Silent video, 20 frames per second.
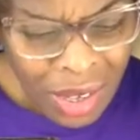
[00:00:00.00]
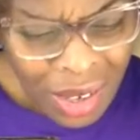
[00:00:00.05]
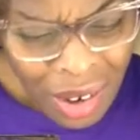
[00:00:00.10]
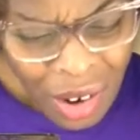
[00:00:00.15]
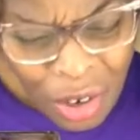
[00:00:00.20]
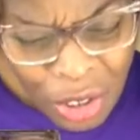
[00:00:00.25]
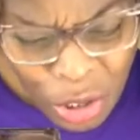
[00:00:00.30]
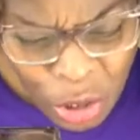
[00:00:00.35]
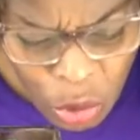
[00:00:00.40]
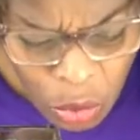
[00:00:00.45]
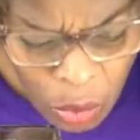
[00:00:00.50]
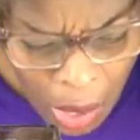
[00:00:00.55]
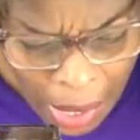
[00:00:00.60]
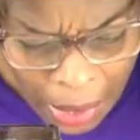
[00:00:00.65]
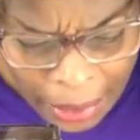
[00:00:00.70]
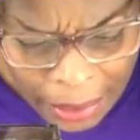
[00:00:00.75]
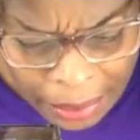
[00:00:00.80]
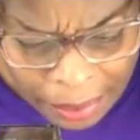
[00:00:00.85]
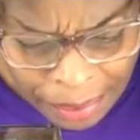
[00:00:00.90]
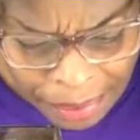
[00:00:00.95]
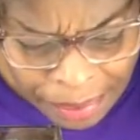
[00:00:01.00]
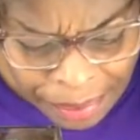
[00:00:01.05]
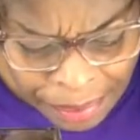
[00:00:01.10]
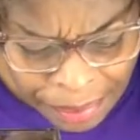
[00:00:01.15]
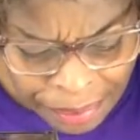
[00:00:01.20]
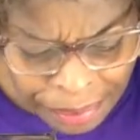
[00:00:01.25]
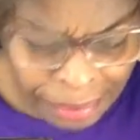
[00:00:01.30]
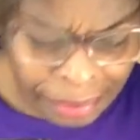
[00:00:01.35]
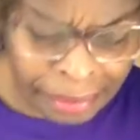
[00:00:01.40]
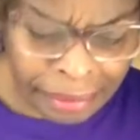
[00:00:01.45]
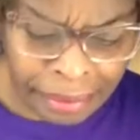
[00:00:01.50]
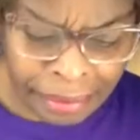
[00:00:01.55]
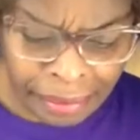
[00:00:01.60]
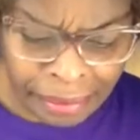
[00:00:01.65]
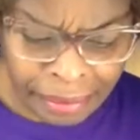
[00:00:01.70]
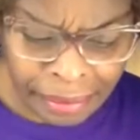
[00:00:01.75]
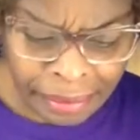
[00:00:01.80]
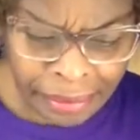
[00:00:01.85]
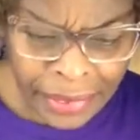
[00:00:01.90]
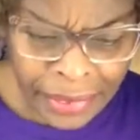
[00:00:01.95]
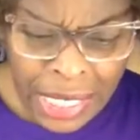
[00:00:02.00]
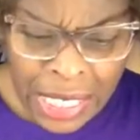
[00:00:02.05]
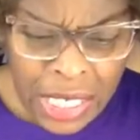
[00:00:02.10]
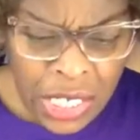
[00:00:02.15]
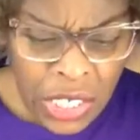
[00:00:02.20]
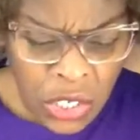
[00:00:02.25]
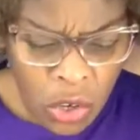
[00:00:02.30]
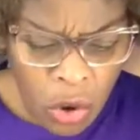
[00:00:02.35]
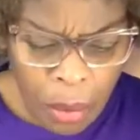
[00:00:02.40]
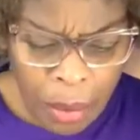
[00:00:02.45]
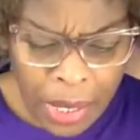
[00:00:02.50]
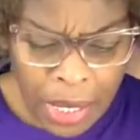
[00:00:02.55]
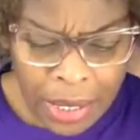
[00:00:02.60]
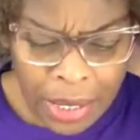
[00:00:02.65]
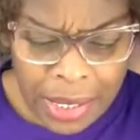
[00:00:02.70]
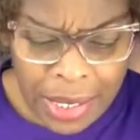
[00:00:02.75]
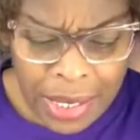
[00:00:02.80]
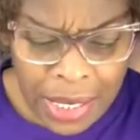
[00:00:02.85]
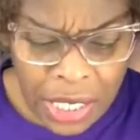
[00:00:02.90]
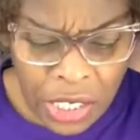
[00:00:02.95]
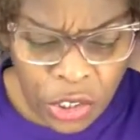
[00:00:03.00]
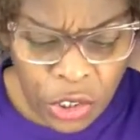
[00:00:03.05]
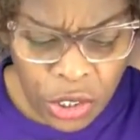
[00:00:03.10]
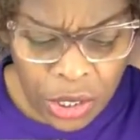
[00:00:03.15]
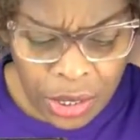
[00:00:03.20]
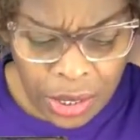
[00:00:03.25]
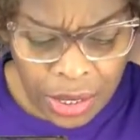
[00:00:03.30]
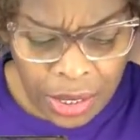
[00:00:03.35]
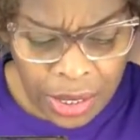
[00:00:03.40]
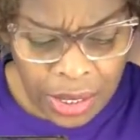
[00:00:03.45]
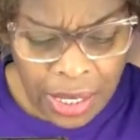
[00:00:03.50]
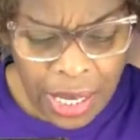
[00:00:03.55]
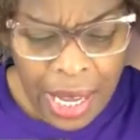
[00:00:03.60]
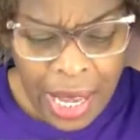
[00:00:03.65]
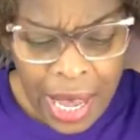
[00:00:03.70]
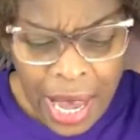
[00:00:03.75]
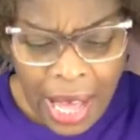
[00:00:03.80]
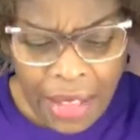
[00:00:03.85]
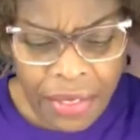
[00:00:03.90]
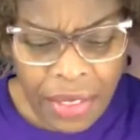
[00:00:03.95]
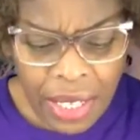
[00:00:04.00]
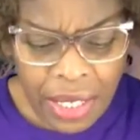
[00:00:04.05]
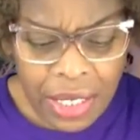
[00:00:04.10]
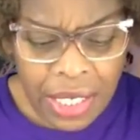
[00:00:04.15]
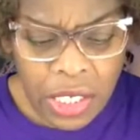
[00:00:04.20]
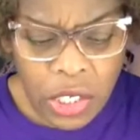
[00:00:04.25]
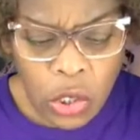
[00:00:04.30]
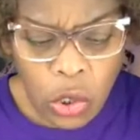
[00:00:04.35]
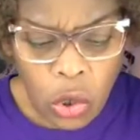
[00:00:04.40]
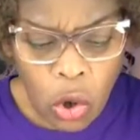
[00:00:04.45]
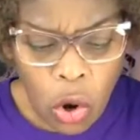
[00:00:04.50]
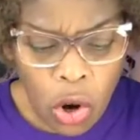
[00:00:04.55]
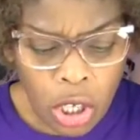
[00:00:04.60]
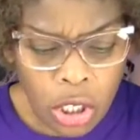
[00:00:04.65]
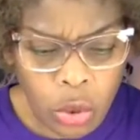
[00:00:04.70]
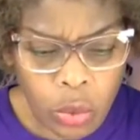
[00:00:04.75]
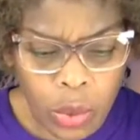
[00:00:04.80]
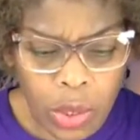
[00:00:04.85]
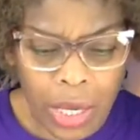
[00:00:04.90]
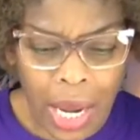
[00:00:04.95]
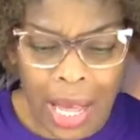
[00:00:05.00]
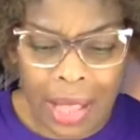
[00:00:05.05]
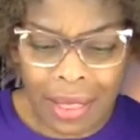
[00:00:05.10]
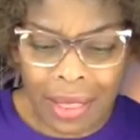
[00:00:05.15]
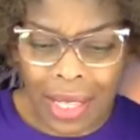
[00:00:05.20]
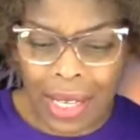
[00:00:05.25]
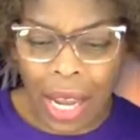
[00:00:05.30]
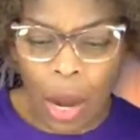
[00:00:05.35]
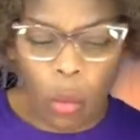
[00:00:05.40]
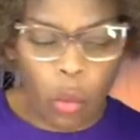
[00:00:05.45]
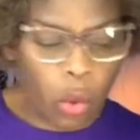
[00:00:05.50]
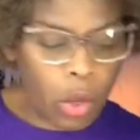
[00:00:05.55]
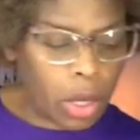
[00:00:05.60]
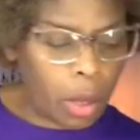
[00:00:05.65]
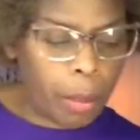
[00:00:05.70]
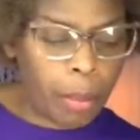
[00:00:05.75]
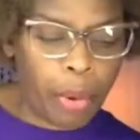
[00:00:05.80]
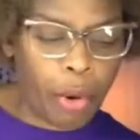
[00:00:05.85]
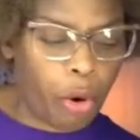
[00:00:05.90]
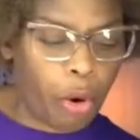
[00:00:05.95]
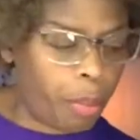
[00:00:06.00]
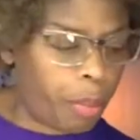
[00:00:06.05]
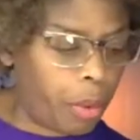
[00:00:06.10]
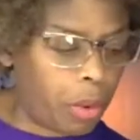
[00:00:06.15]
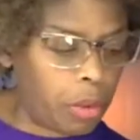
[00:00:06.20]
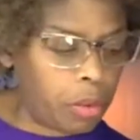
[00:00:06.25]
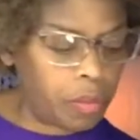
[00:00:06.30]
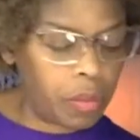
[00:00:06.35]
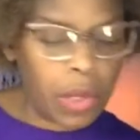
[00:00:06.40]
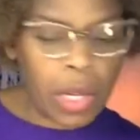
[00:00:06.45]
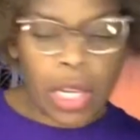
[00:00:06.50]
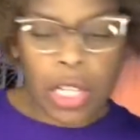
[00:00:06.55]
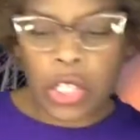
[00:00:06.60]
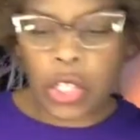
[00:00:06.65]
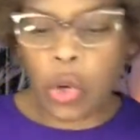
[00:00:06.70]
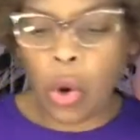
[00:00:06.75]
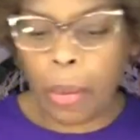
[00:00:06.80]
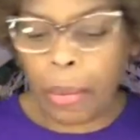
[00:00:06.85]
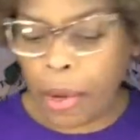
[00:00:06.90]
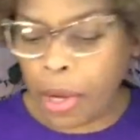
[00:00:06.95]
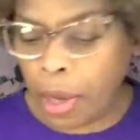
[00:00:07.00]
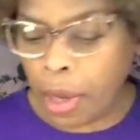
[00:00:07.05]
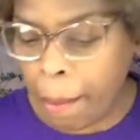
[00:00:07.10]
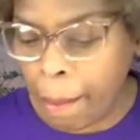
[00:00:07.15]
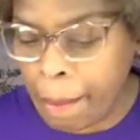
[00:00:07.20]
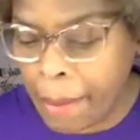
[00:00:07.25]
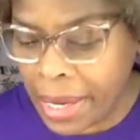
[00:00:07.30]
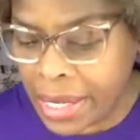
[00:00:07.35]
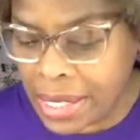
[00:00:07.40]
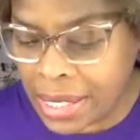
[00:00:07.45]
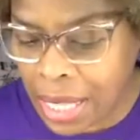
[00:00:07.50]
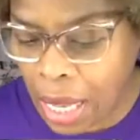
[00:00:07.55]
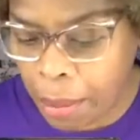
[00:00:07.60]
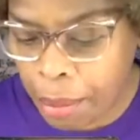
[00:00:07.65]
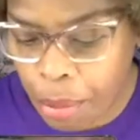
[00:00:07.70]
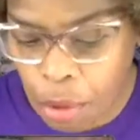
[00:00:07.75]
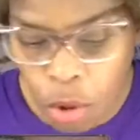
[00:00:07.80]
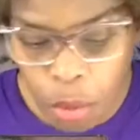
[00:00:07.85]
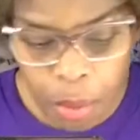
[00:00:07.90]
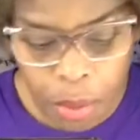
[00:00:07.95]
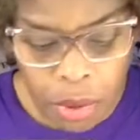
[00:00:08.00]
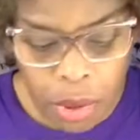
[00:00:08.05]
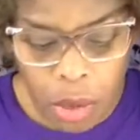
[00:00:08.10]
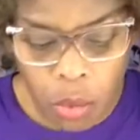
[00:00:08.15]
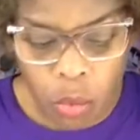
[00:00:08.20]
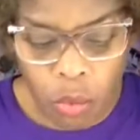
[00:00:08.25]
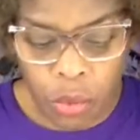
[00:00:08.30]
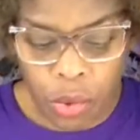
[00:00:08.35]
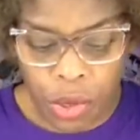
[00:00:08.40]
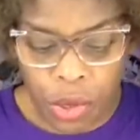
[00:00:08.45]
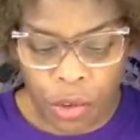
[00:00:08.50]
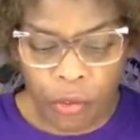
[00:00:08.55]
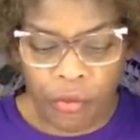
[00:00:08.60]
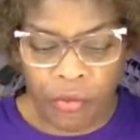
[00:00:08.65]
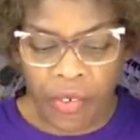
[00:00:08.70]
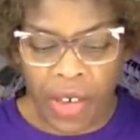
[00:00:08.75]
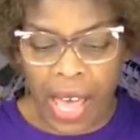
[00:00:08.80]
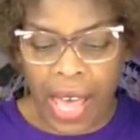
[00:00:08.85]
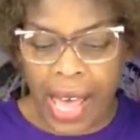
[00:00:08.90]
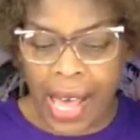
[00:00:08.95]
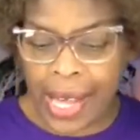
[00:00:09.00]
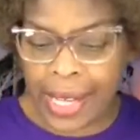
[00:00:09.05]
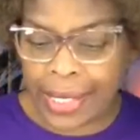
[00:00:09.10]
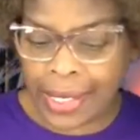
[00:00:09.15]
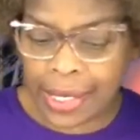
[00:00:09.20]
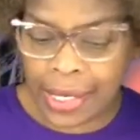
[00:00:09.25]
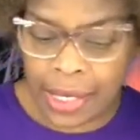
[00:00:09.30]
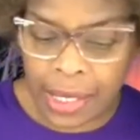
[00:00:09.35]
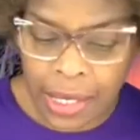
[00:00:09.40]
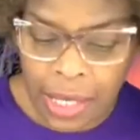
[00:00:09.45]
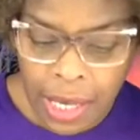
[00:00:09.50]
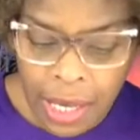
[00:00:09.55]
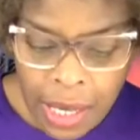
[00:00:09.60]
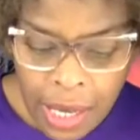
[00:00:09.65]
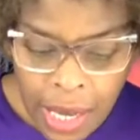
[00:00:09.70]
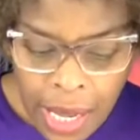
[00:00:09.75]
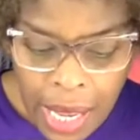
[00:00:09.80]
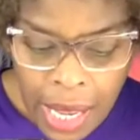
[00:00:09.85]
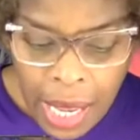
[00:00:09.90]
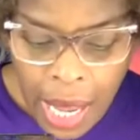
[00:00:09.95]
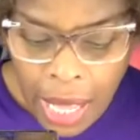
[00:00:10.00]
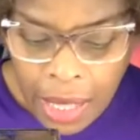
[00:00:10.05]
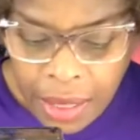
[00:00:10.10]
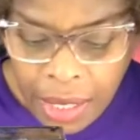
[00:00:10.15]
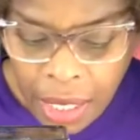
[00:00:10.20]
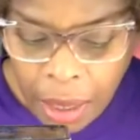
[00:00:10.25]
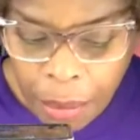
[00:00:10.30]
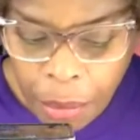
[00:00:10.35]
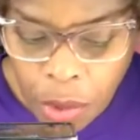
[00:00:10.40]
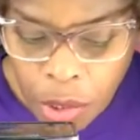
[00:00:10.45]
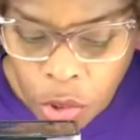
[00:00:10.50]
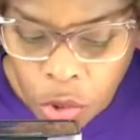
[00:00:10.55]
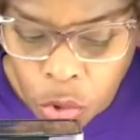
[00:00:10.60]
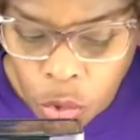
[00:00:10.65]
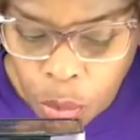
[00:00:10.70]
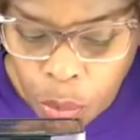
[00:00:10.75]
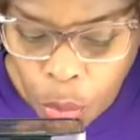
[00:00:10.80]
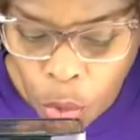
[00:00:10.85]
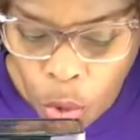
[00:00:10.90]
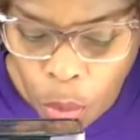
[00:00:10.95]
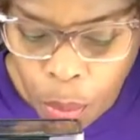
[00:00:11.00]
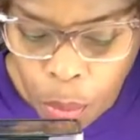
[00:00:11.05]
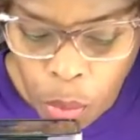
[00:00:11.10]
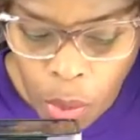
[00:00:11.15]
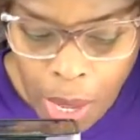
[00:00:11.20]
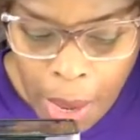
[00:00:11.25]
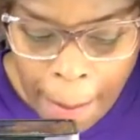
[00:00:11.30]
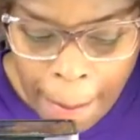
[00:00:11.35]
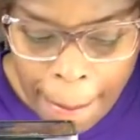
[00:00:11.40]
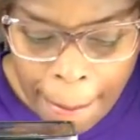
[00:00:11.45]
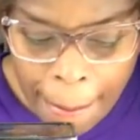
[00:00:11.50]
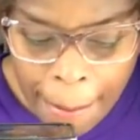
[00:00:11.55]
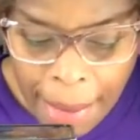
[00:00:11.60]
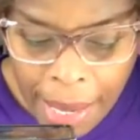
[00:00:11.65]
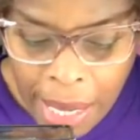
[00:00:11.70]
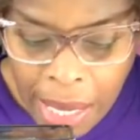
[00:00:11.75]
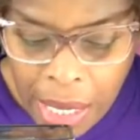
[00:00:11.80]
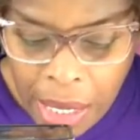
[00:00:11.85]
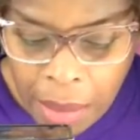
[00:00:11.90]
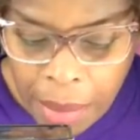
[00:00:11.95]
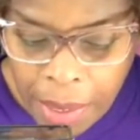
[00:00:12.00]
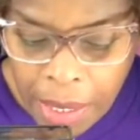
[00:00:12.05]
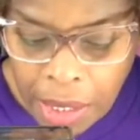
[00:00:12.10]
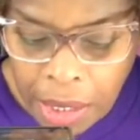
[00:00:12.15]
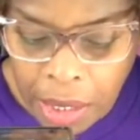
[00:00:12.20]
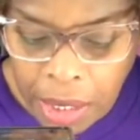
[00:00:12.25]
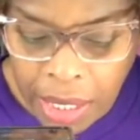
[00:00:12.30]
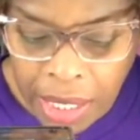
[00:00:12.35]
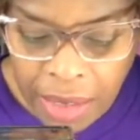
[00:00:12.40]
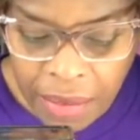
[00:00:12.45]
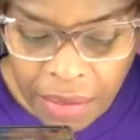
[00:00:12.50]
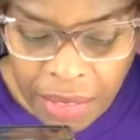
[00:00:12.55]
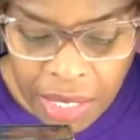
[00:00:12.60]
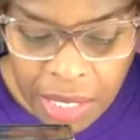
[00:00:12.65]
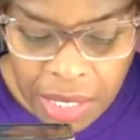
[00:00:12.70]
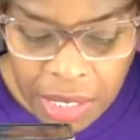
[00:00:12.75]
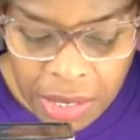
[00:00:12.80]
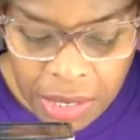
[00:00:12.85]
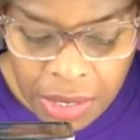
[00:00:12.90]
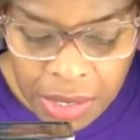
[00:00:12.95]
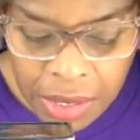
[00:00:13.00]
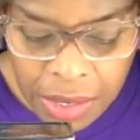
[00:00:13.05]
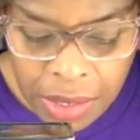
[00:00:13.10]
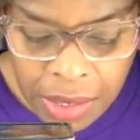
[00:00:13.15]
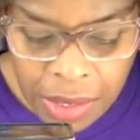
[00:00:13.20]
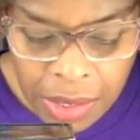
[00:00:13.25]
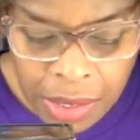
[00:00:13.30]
Or do I? So many decisions. I think this large one, I think I want a purple. So I'm going to mix that purple up real fast. I think I'm going to do purple and maybe leave this